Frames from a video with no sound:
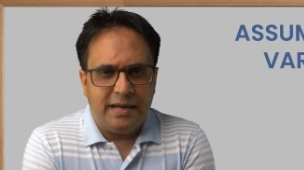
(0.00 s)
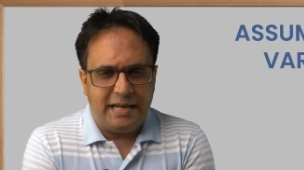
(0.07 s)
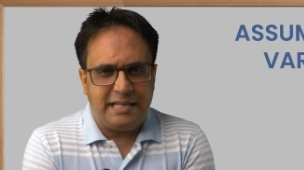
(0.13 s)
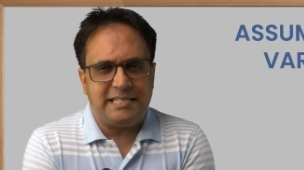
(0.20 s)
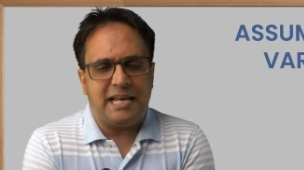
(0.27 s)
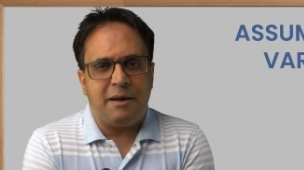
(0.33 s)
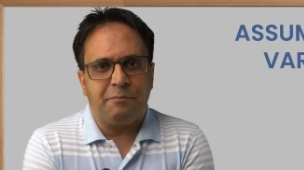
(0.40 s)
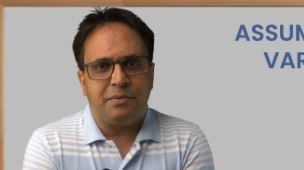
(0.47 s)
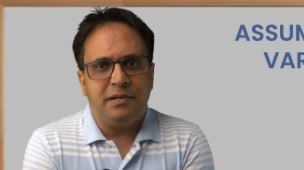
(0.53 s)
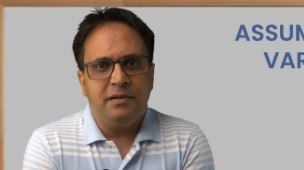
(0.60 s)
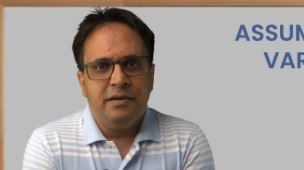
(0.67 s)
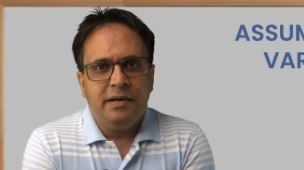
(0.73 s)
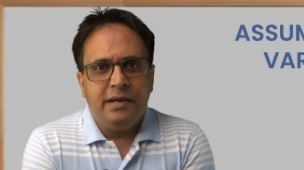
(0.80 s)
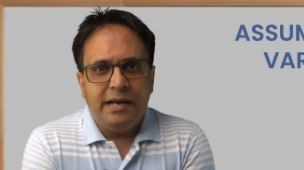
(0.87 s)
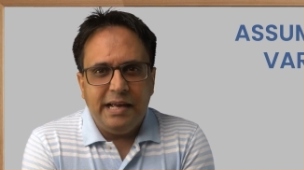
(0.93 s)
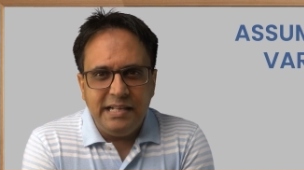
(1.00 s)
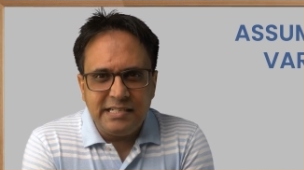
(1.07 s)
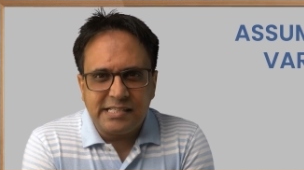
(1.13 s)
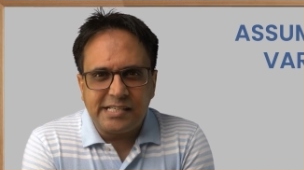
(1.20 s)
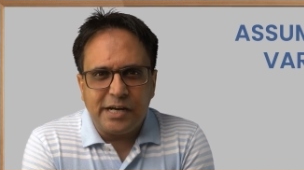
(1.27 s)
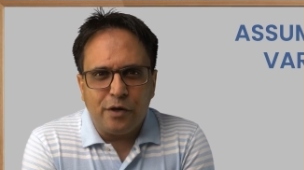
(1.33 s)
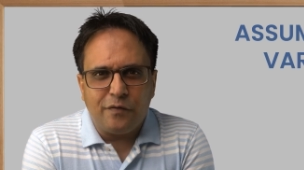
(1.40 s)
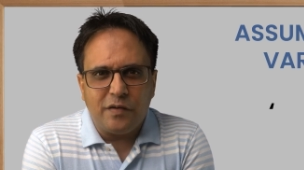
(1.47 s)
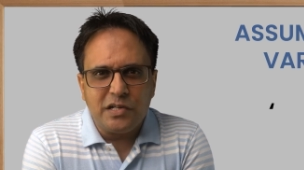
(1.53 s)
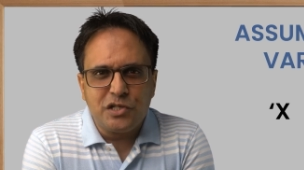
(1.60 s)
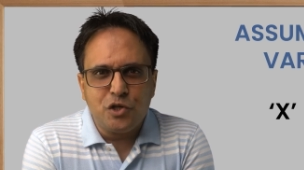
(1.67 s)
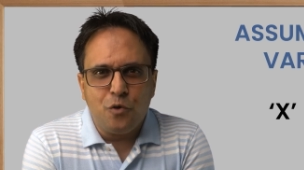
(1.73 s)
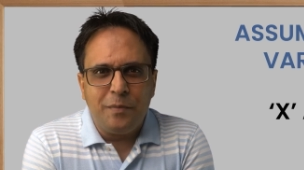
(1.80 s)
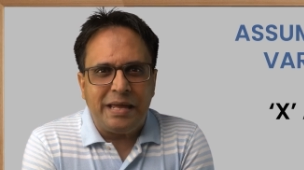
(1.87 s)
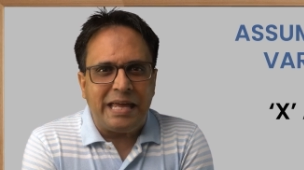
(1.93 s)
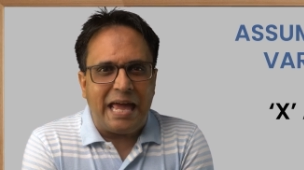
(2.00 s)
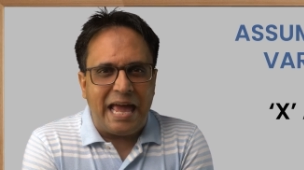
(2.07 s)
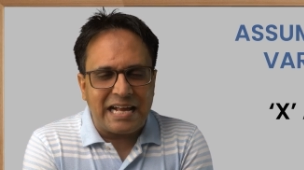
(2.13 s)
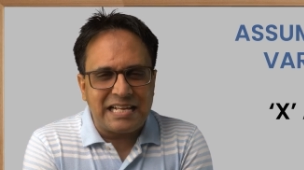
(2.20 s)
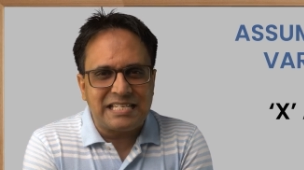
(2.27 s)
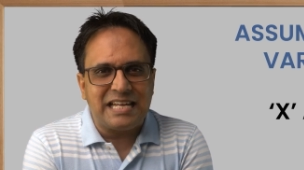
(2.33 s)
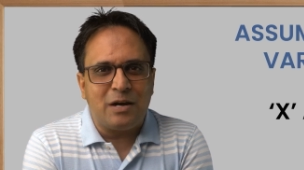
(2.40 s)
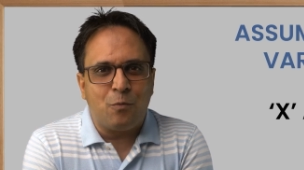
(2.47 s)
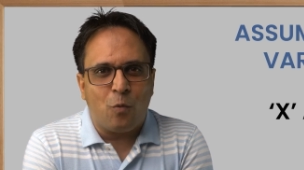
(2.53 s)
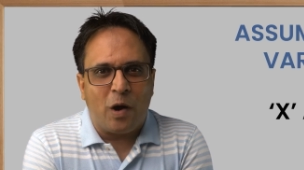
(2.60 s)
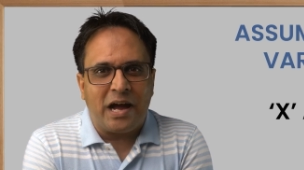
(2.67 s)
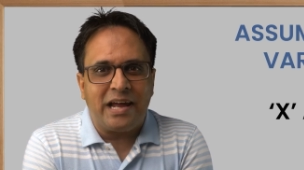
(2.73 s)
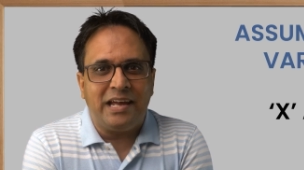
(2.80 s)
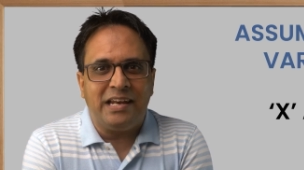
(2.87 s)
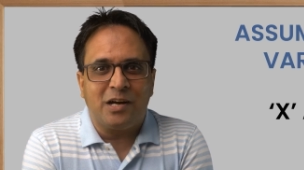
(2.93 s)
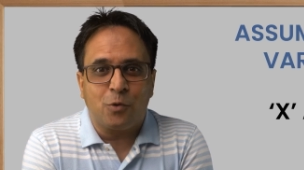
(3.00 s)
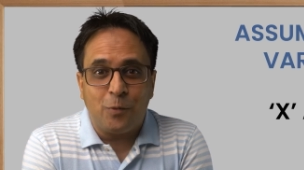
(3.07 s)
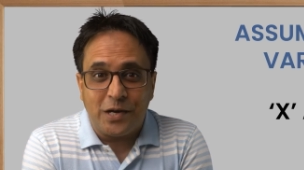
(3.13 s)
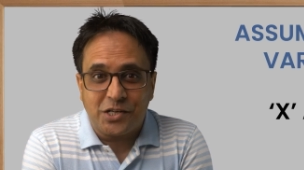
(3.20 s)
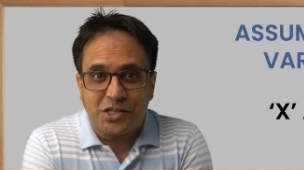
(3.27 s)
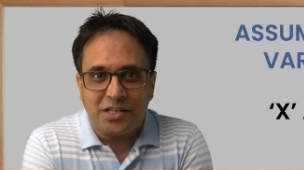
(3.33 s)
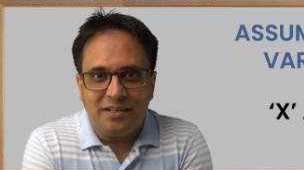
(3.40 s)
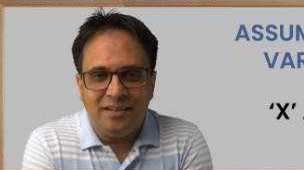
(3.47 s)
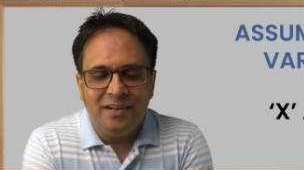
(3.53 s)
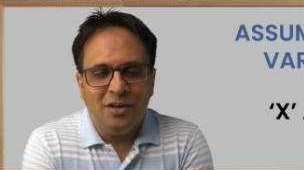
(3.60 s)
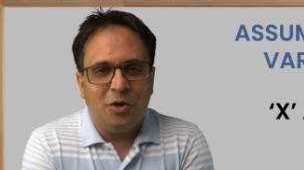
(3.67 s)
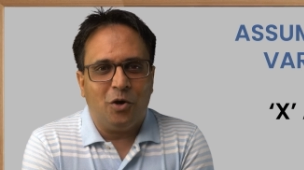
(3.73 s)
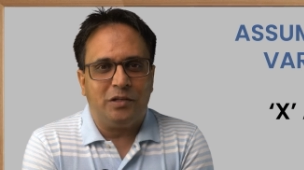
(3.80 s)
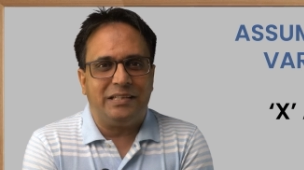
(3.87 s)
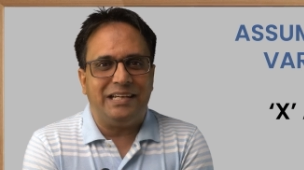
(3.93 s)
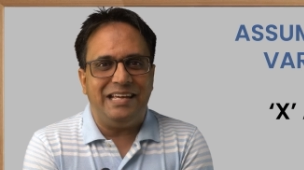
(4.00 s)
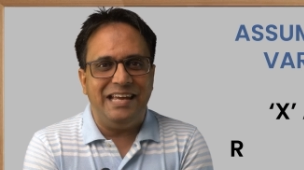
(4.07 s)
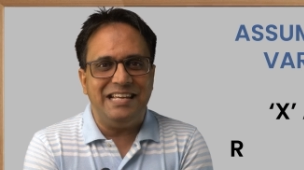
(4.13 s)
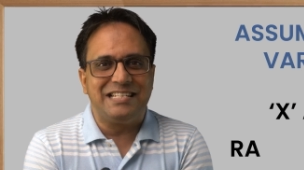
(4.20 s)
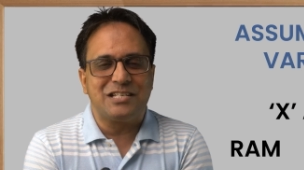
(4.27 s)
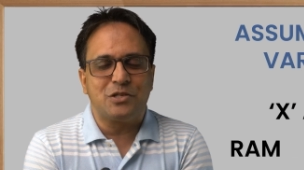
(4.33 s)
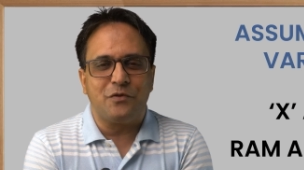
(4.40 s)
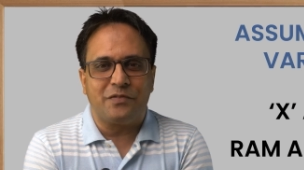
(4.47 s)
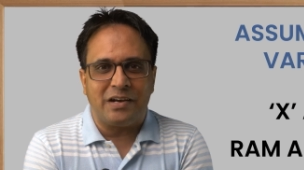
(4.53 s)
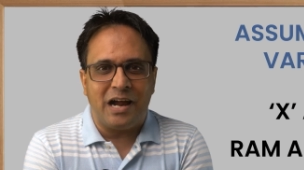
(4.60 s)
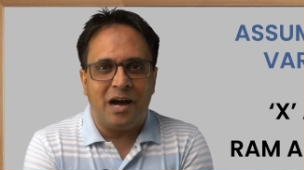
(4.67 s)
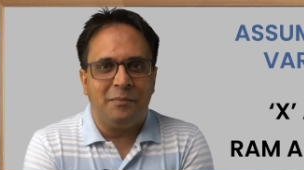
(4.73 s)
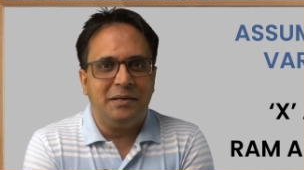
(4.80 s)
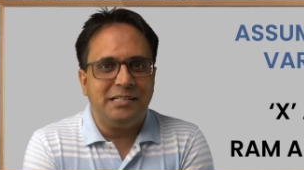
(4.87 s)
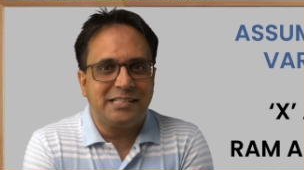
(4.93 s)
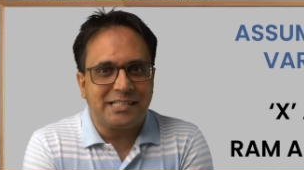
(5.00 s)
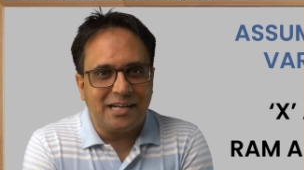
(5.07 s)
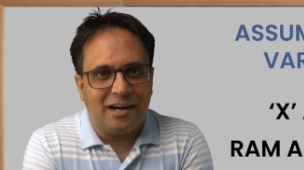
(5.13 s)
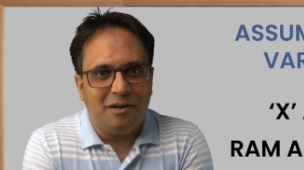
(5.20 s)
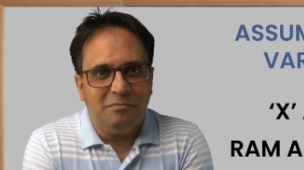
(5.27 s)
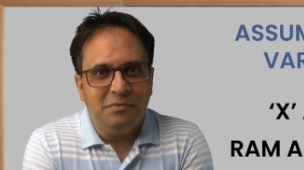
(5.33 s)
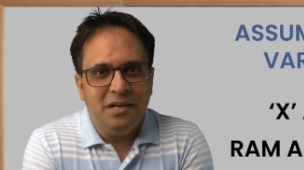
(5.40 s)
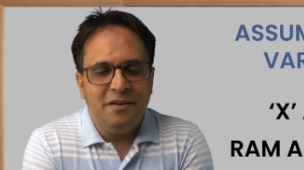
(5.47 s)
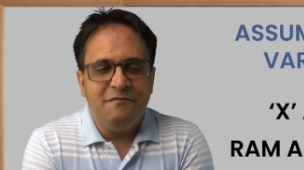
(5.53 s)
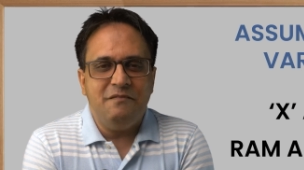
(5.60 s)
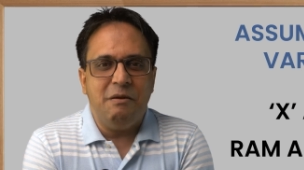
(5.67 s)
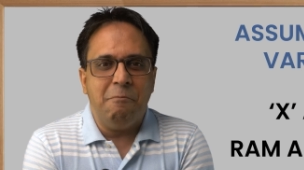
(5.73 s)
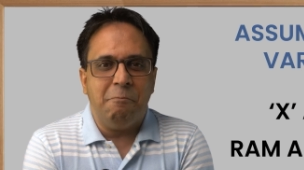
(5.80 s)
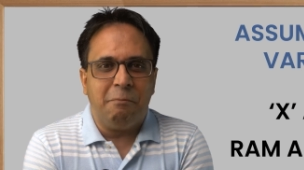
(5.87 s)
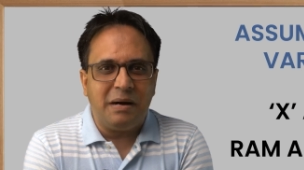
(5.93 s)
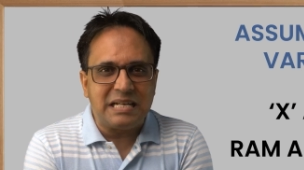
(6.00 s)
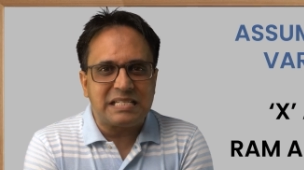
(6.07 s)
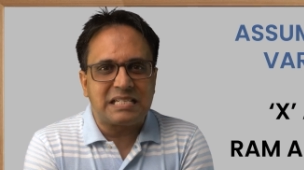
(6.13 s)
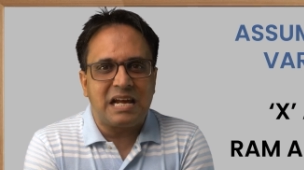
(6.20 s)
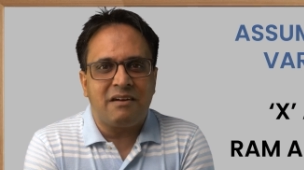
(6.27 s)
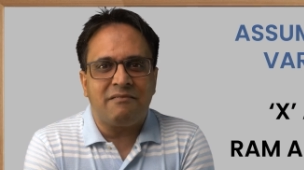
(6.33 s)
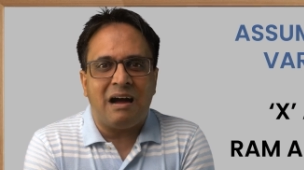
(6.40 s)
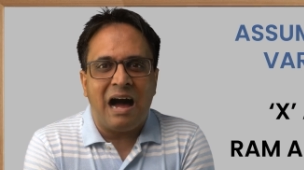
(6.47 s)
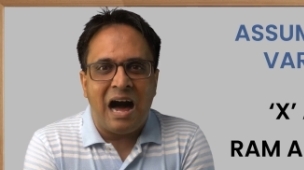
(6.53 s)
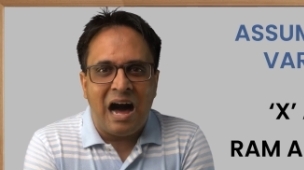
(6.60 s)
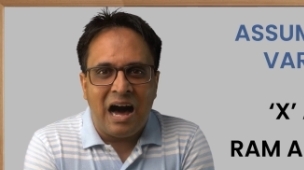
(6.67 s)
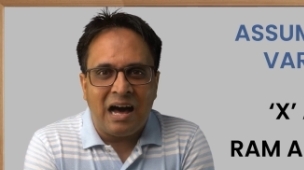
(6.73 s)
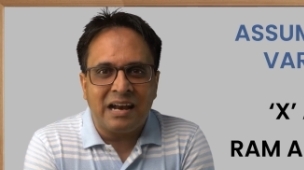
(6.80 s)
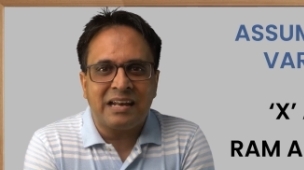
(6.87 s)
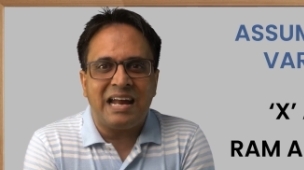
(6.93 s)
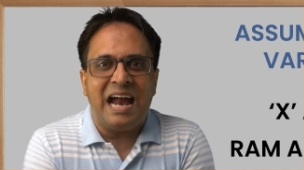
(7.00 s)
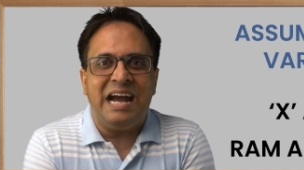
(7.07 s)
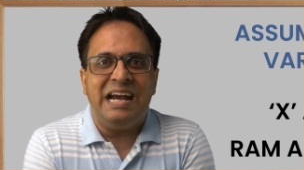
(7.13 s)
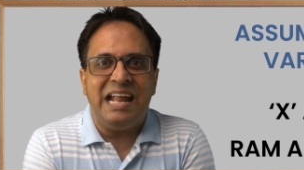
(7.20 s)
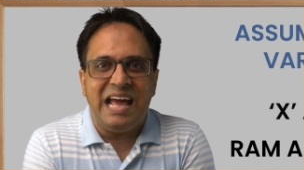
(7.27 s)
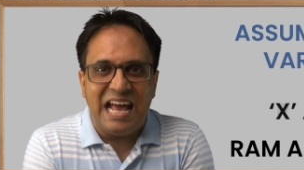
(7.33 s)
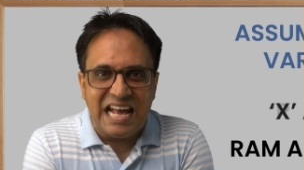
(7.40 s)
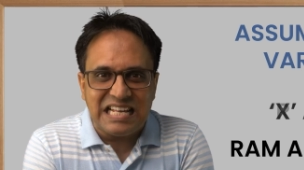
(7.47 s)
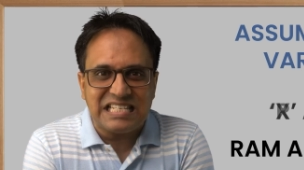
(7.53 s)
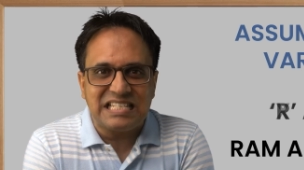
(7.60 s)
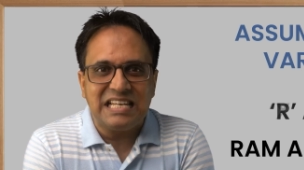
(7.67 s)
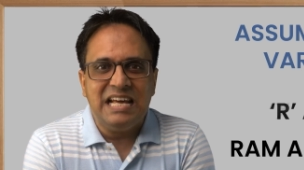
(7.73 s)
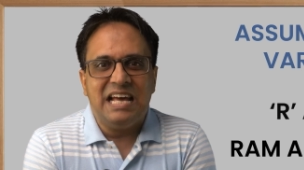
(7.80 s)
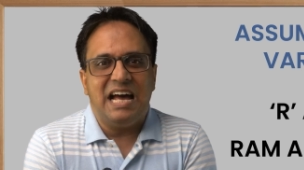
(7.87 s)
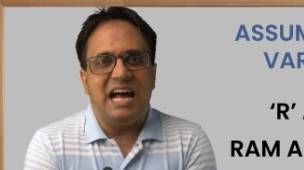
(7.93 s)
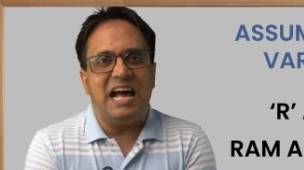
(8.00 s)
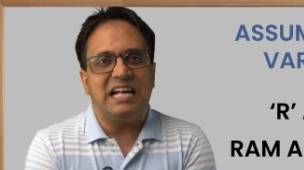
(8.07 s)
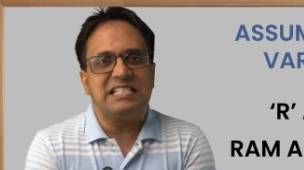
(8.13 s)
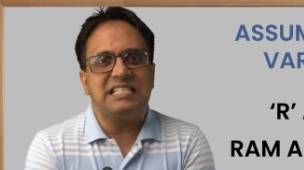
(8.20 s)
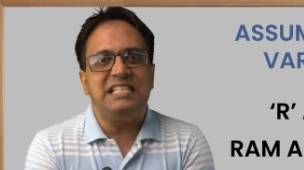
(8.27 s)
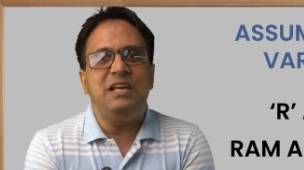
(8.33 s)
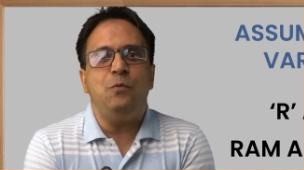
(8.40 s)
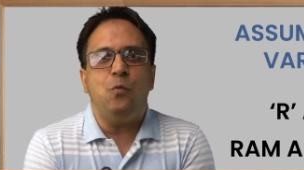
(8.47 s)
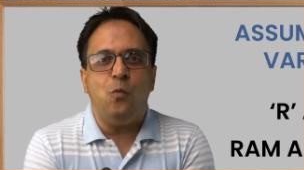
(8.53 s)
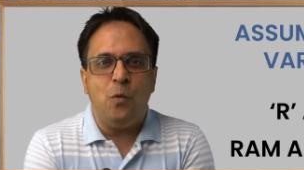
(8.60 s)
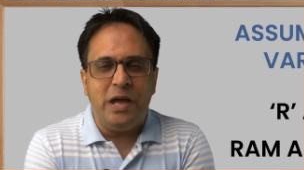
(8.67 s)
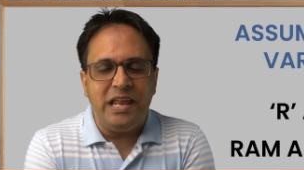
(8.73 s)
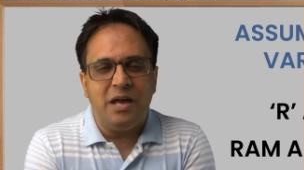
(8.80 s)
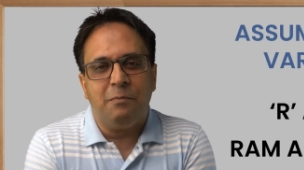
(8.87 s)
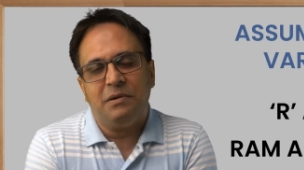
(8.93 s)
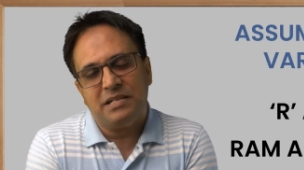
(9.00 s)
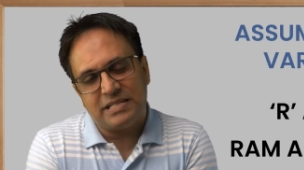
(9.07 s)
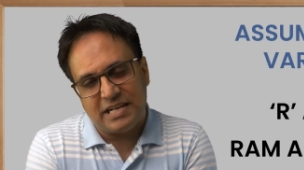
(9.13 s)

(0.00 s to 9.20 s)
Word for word: Example, instead of assuming X and Y in a question on the ages of Ram and Sham, we must have R and S as the variables